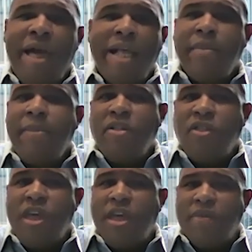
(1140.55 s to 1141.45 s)
That's a big
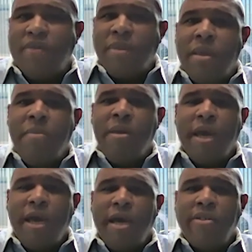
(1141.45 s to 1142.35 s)
thing
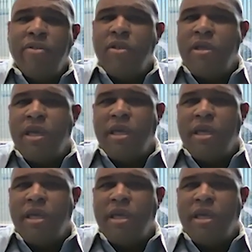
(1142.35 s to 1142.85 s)
because